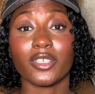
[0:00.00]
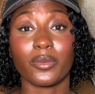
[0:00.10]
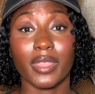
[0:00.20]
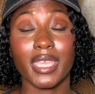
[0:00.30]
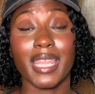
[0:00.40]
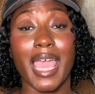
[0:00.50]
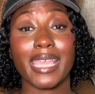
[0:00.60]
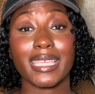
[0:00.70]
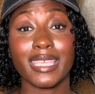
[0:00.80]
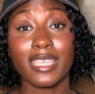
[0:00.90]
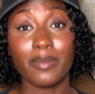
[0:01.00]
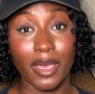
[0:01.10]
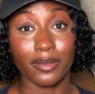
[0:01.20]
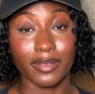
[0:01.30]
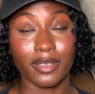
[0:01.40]
then I
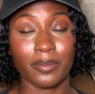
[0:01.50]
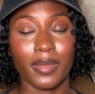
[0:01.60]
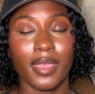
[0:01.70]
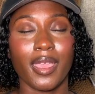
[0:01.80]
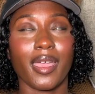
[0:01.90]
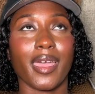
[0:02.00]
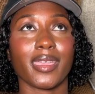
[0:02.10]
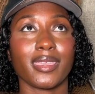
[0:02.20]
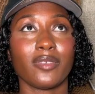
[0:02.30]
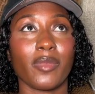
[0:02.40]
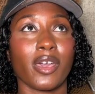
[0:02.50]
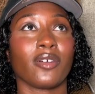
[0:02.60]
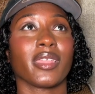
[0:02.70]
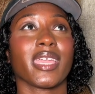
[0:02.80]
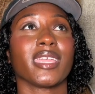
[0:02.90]
emailed them. I emailed
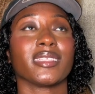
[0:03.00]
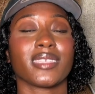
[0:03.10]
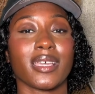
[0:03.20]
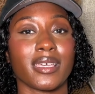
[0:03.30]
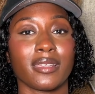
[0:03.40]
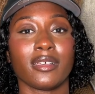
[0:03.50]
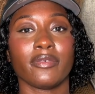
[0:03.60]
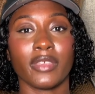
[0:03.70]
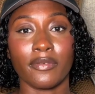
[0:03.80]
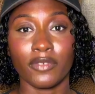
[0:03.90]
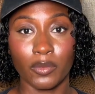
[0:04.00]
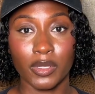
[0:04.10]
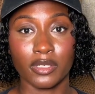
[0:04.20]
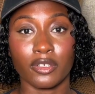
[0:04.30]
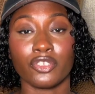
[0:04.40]
a ton of
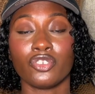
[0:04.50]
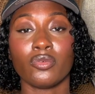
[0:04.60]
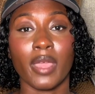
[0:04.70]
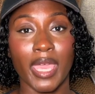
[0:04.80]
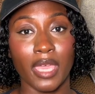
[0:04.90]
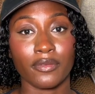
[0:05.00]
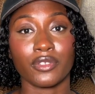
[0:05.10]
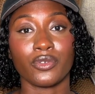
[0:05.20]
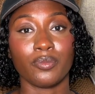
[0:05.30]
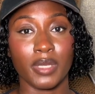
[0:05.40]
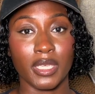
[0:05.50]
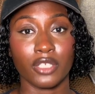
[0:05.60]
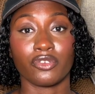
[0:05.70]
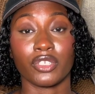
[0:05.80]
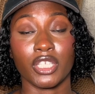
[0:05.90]
influencers. You have to be
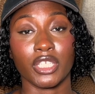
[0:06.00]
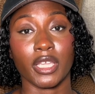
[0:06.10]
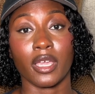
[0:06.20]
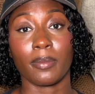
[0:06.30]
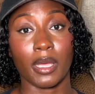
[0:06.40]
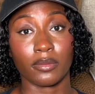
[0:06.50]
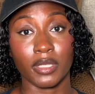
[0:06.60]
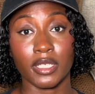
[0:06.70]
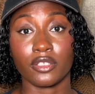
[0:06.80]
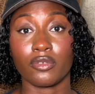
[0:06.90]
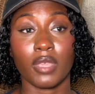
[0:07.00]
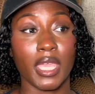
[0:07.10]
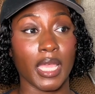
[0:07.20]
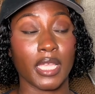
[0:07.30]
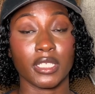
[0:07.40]
strategic about this. You
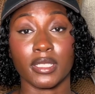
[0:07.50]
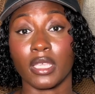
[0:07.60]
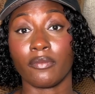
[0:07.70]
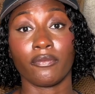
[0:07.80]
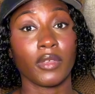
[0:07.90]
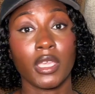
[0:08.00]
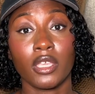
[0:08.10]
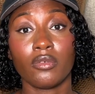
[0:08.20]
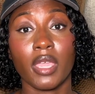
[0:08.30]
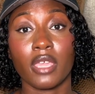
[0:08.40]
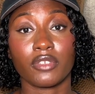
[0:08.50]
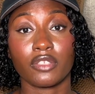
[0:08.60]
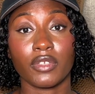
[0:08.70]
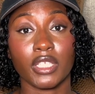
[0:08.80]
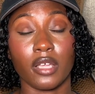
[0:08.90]
can't just
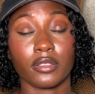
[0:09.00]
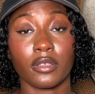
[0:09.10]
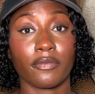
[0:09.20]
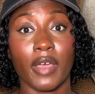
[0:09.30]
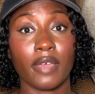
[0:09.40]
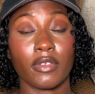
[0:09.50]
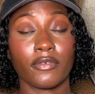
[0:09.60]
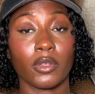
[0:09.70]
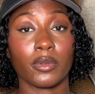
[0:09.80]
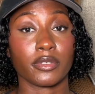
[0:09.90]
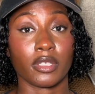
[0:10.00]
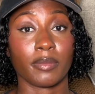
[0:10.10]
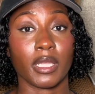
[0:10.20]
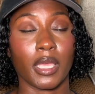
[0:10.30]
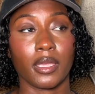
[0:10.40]
reach out to 5 influencers and be
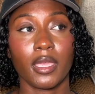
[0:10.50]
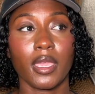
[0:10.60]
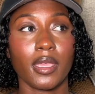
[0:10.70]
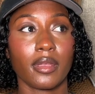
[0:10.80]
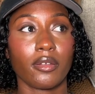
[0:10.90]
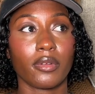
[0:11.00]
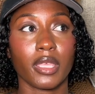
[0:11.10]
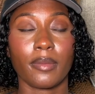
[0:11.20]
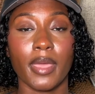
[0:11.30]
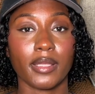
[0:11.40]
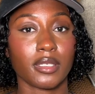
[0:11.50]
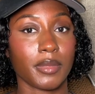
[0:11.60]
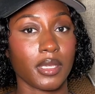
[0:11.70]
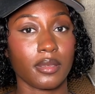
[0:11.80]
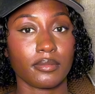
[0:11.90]
like, yeah, they're going to get back to
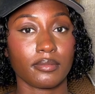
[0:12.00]
me.